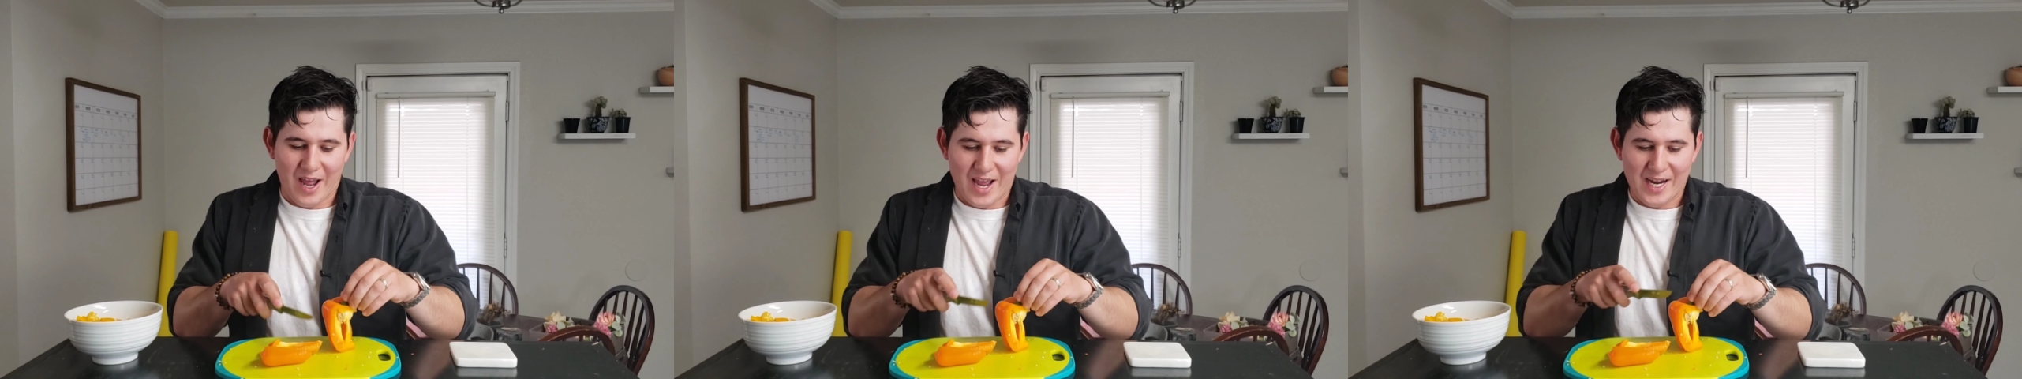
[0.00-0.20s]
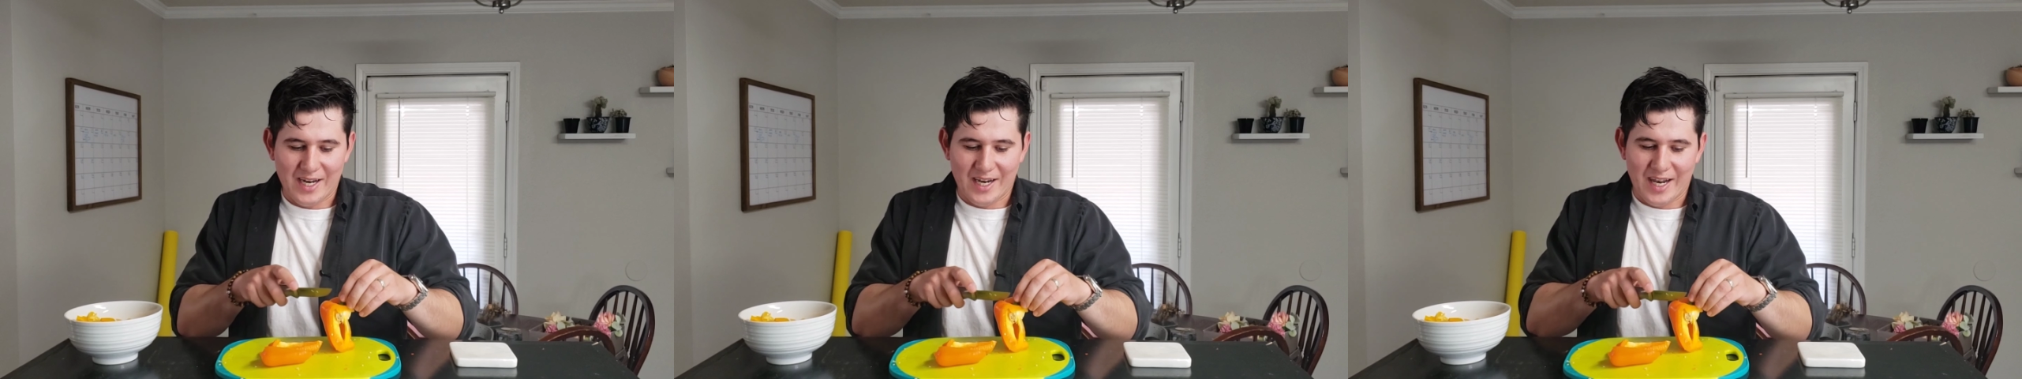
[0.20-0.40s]

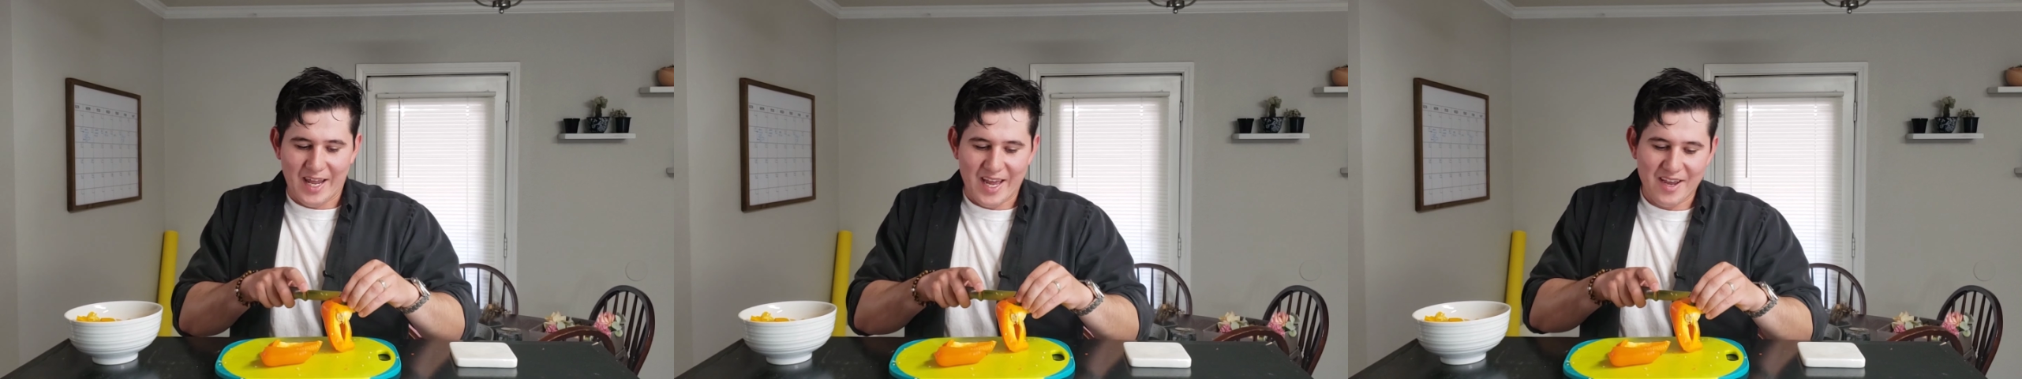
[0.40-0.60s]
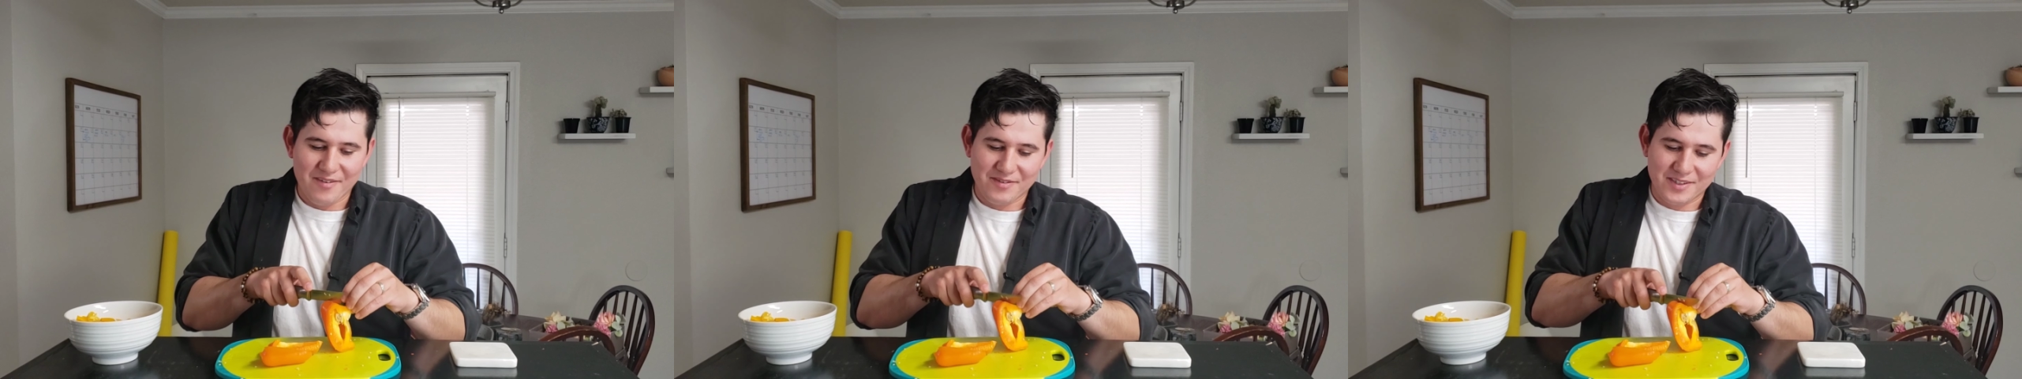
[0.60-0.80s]
I
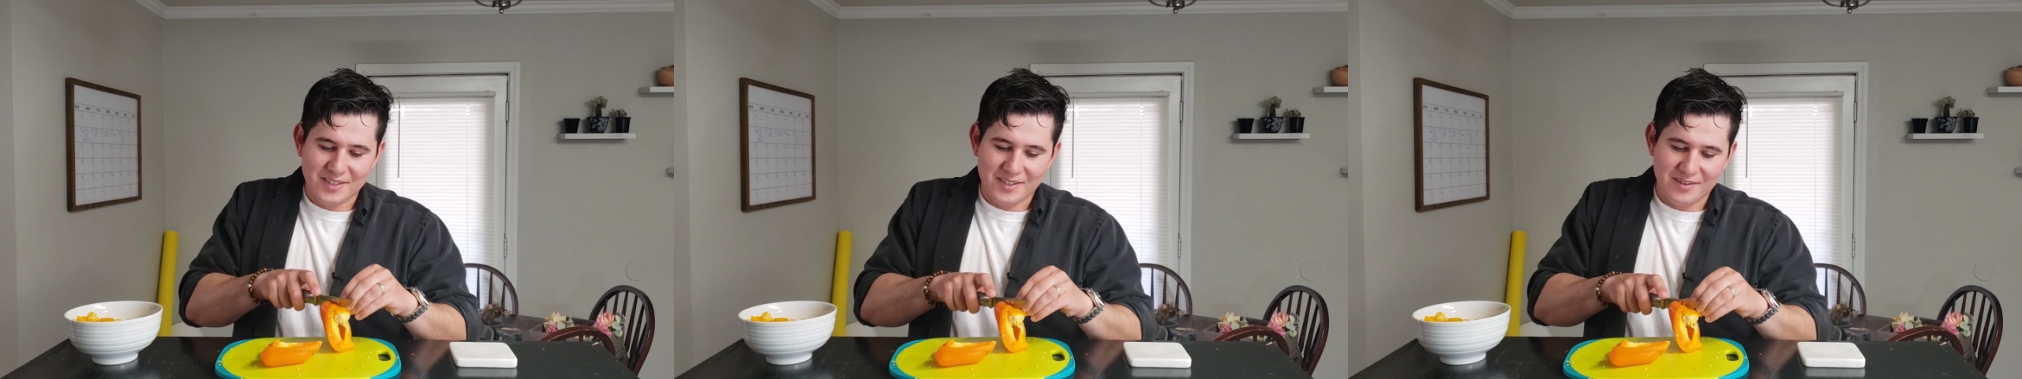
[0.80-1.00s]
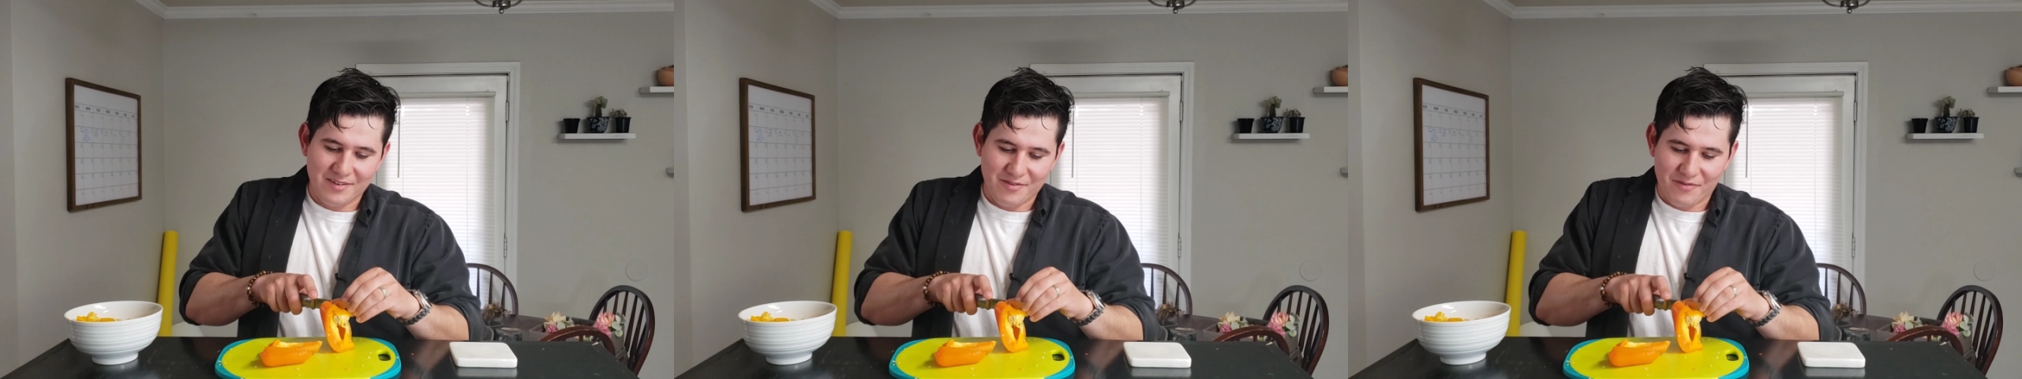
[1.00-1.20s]
left
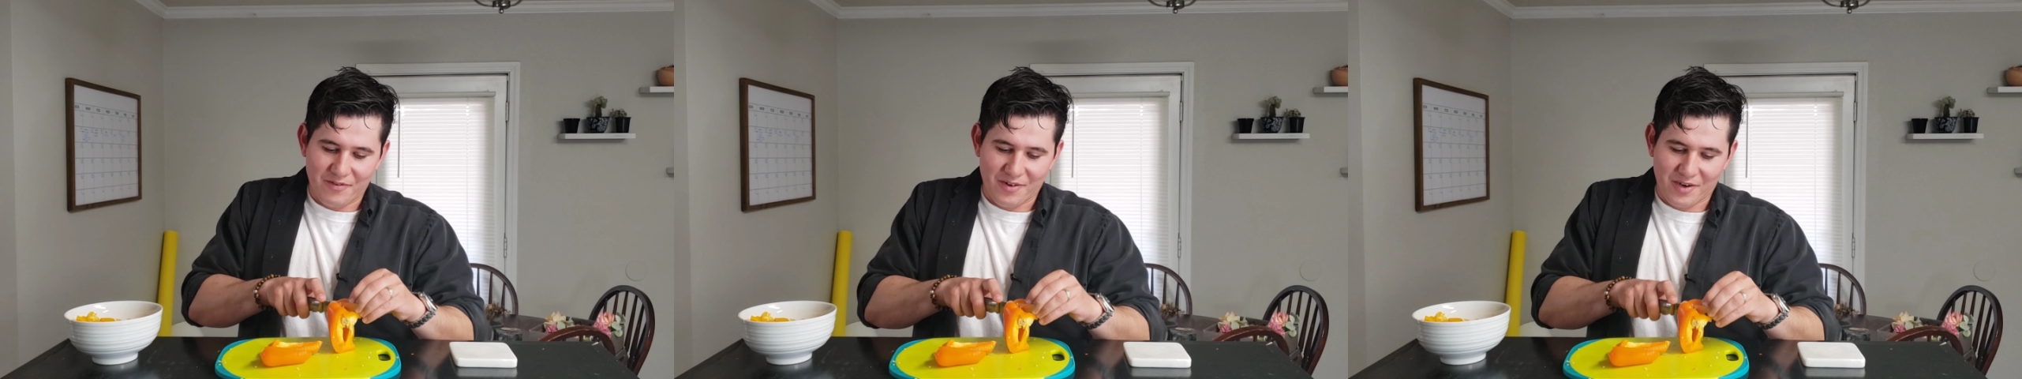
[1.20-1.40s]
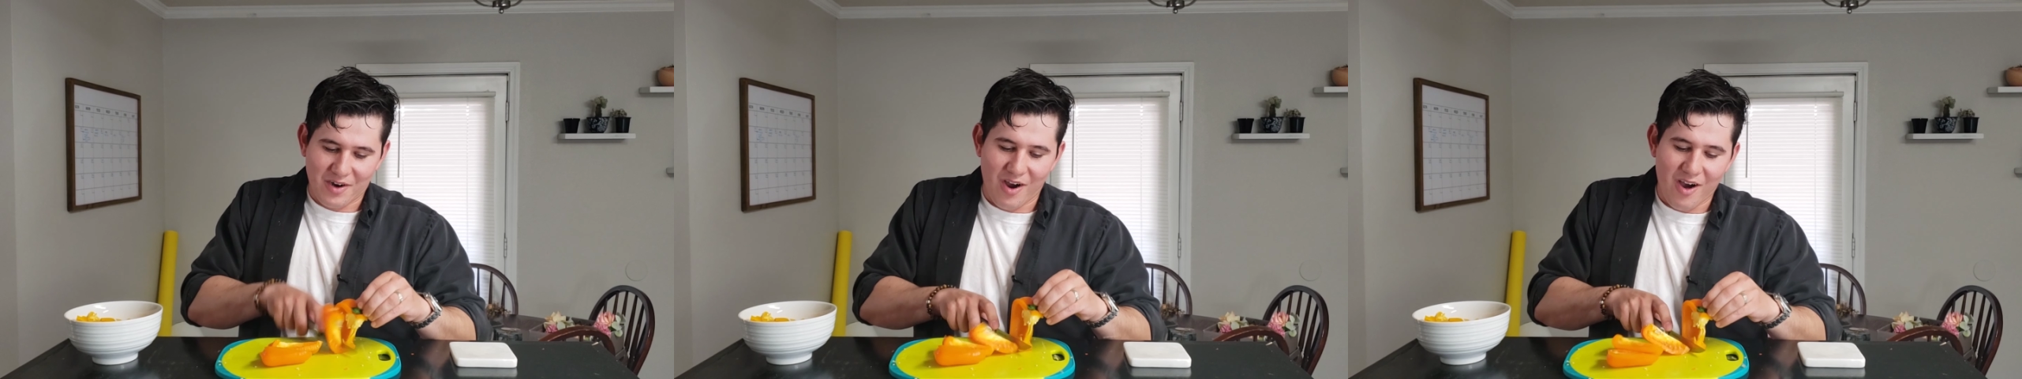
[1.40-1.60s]

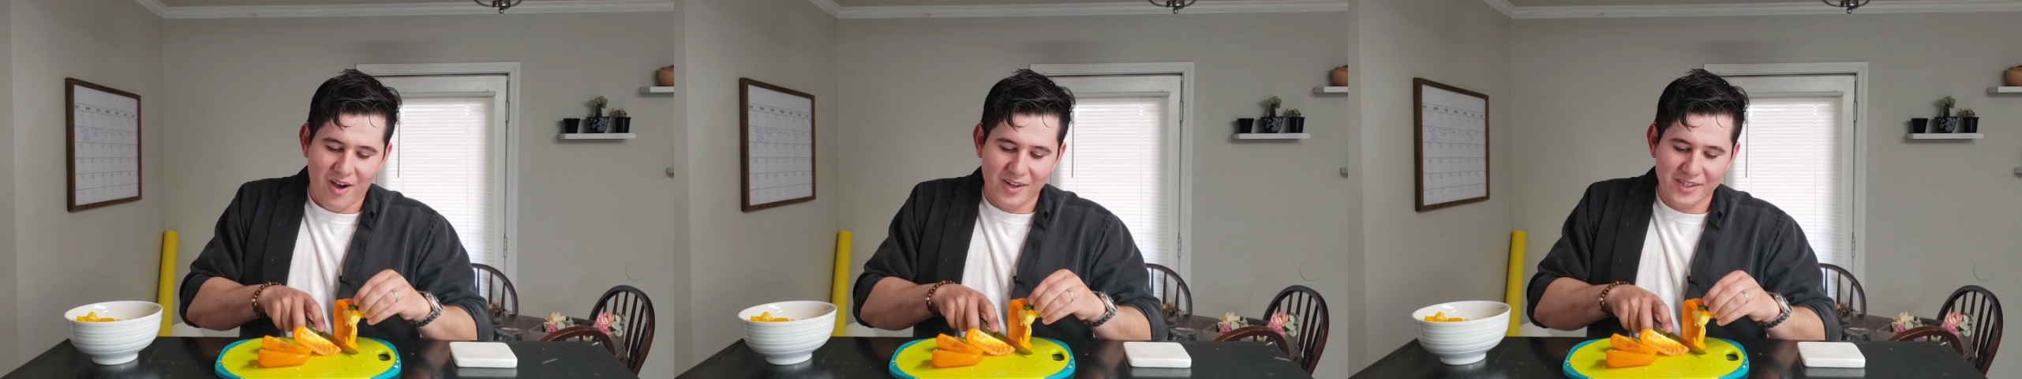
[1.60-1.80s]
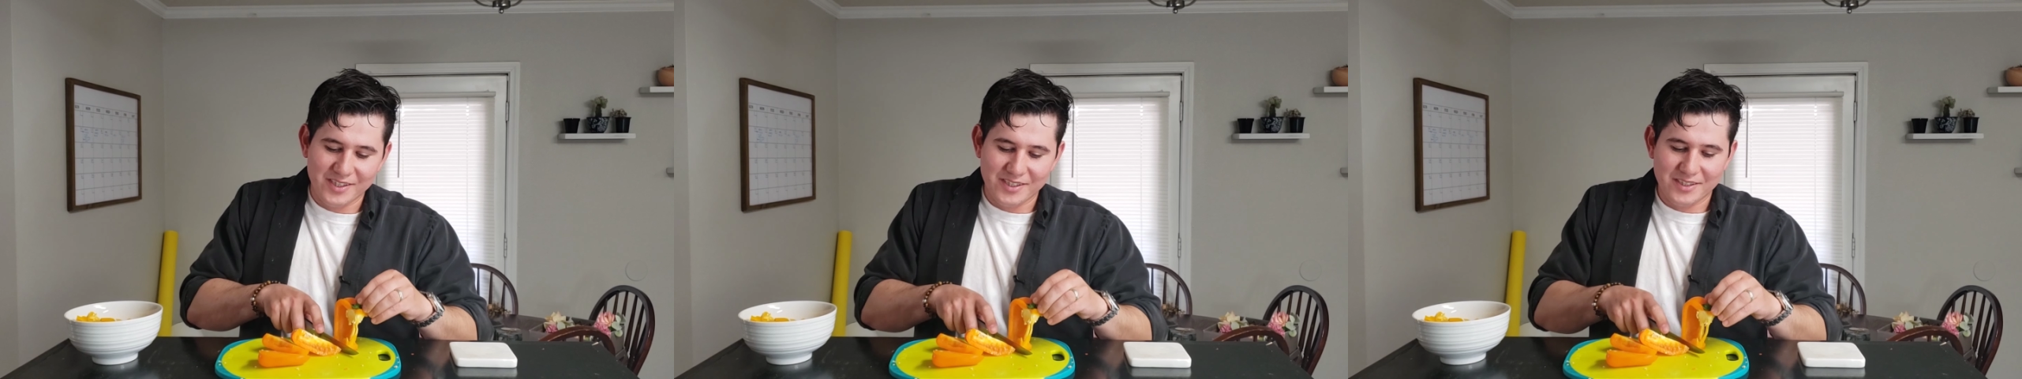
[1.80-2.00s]
for
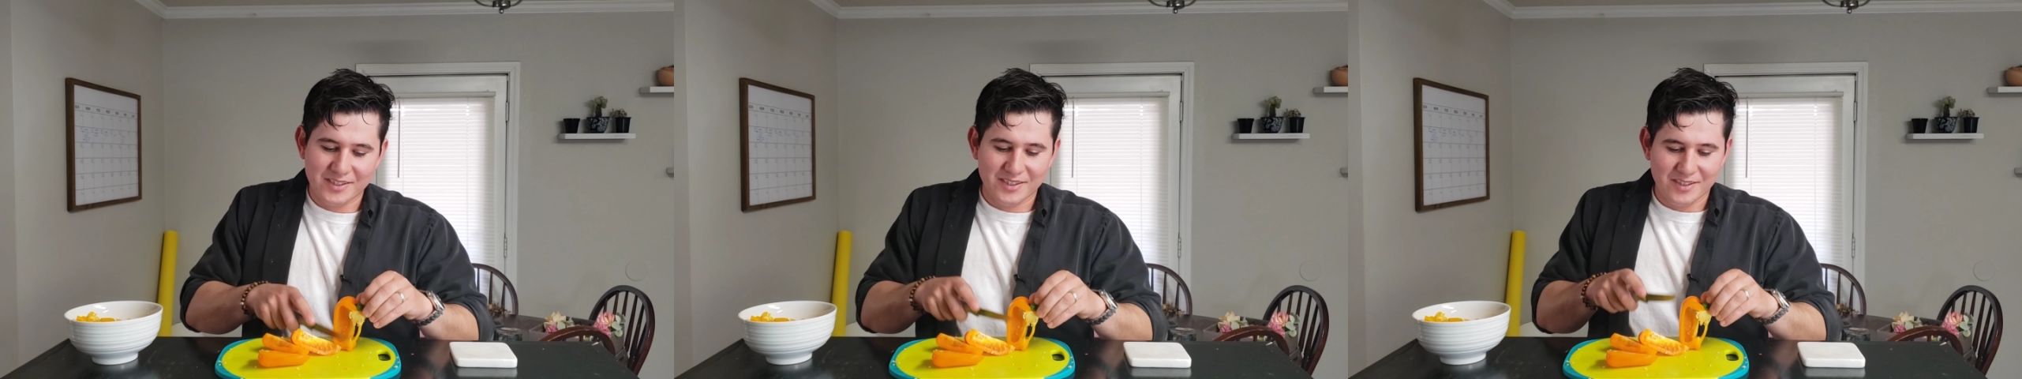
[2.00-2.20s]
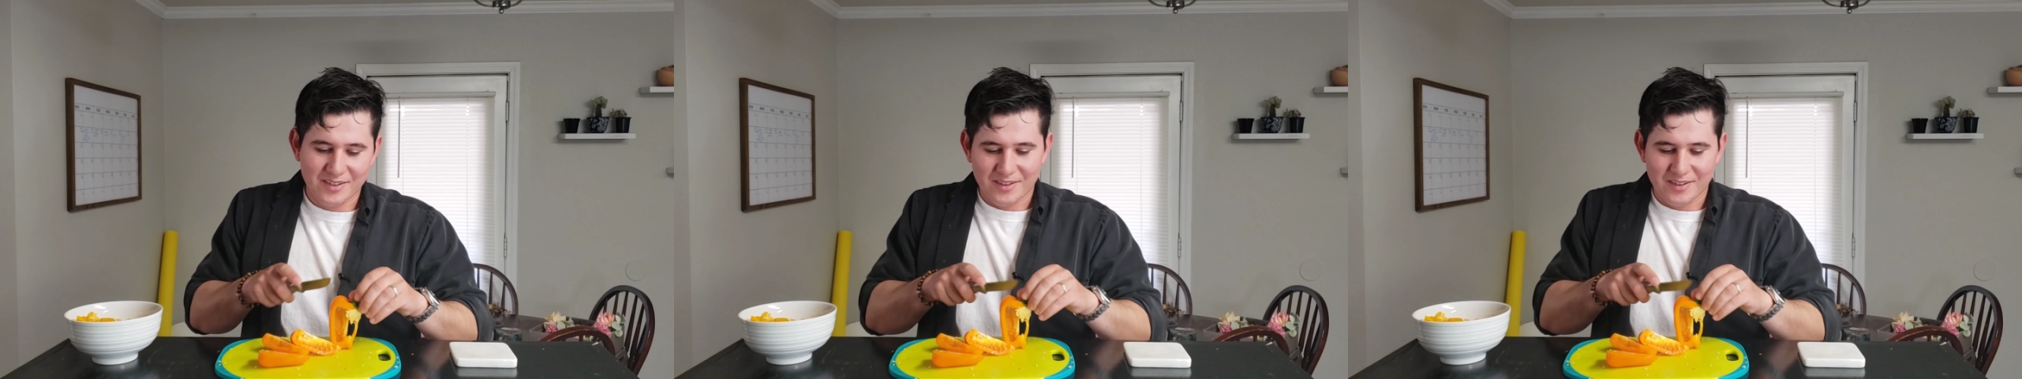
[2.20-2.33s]
college,